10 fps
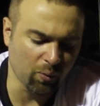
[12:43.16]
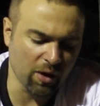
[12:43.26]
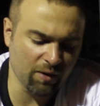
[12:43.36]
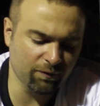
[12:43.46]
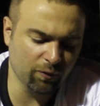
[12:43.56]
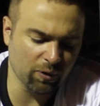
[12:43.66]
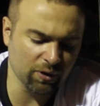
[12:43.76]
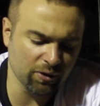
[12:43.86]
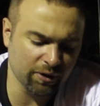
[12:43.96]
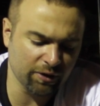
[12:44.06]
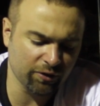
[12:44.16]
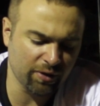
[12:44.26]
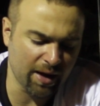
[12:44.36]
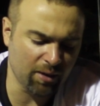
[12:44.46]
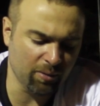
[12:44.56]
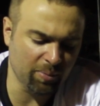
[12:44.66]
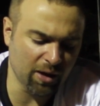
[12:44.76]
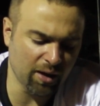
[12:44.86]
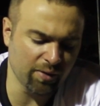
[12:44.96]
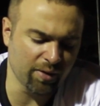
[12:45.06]
Wherefore lookest thou
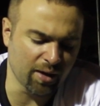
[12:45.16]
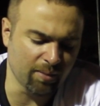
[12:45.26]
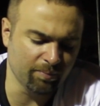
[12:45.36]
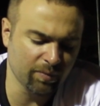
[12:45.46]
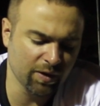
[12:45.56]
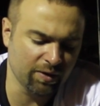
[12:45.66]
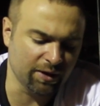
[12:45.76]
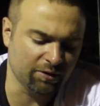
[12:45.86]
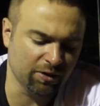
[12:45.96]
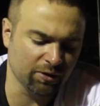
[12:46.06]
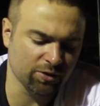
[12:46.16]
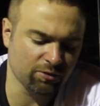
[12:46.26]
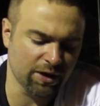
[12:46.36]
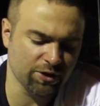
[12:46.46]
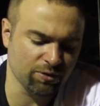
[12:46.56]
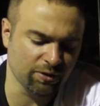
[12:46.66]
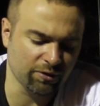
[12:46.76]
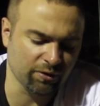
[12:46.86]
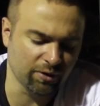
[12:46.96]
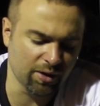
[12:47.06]
upon them that deal
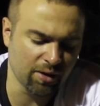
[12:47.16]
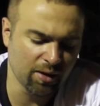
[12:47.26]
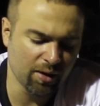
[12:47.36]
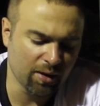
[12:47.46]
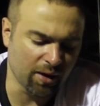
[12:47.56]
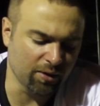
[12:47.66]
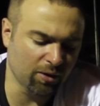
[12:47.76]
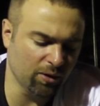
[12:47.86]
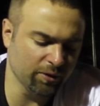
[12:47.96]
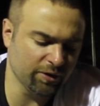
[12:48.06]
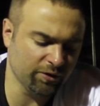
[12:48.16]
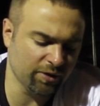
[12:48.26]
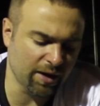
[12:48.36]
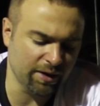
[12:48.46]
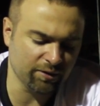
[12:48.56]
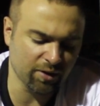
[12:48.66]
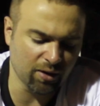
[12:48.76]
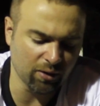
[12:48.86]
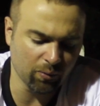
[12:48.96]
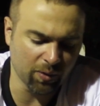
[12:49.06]
treacherously, and holdest thy
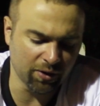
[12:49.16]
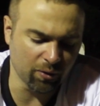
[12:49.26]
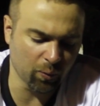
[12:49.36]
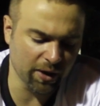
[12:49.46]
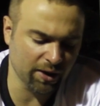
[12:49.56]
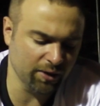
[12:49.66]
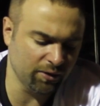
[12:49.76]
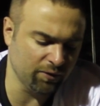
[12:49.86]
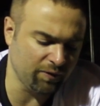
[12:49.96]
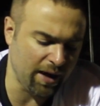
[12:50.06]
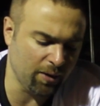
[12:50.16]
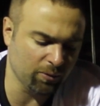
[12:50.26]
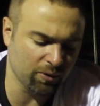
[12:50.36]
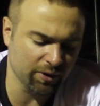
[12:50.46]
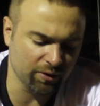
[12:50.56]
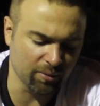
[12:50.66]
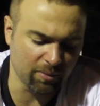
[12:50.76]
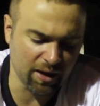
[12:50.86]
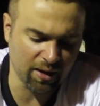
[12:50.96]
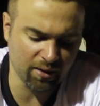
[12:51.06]
tongue when the wicked devoureth the
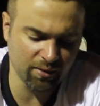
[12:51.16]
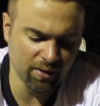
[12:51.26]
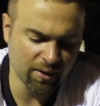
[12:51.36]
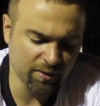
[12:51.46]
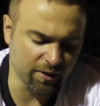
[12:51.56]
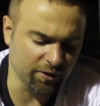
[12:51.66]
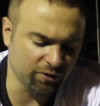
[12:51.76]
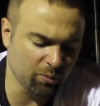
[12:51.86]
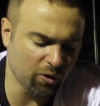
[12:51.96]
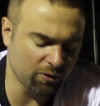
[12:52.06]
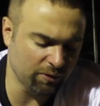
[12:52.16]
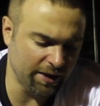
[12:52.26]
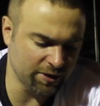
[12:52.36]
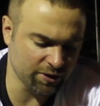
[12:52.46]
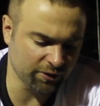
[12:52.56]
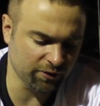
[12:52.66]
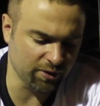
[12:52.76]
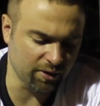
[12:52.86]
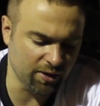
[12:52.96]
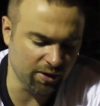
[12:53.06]
man that is more righteous
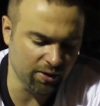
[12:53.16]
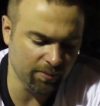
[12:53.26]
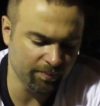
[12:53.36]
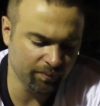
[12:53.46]
than he?